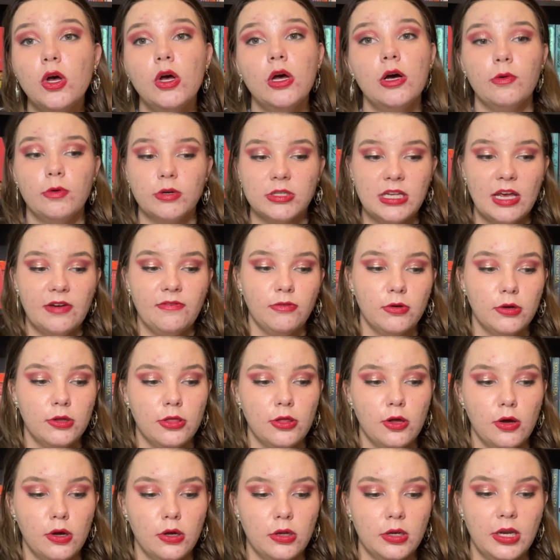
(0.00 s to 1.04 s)

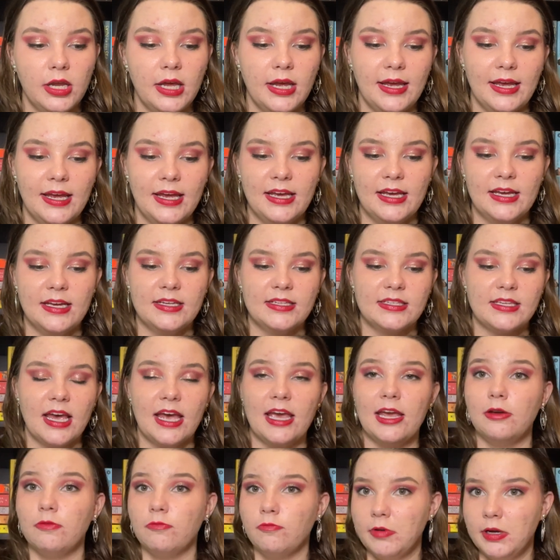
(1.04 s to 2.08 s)
Whateverathon is a
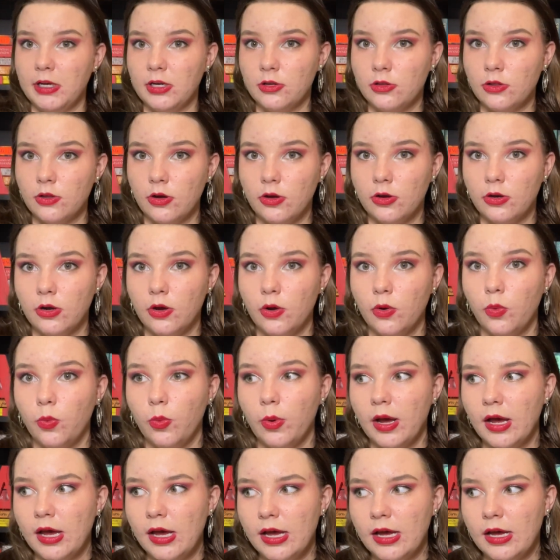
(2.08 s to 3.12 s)
readathon
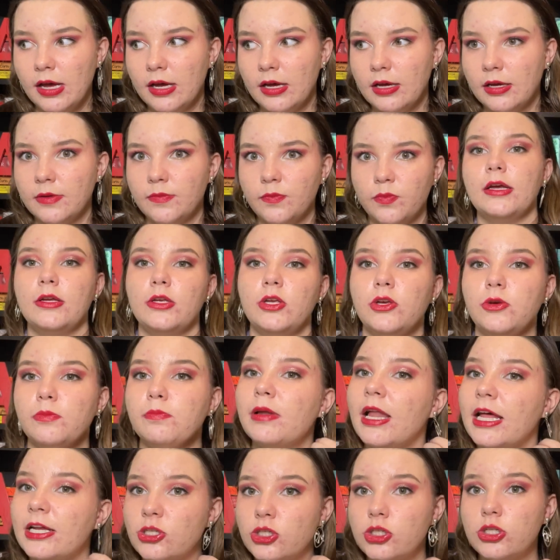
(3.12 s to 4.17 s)
where you
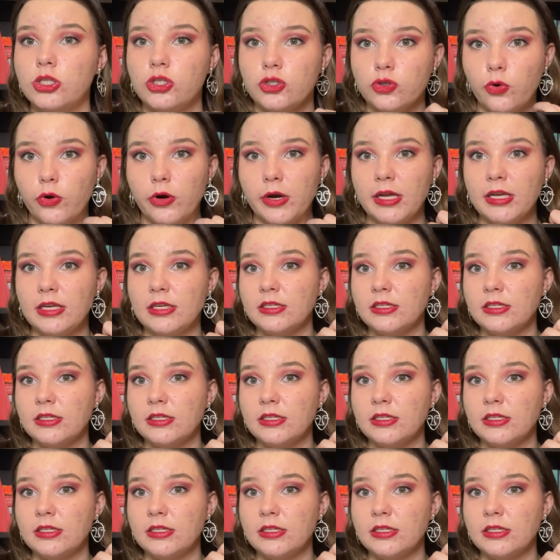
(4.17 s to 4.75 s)
pledge to join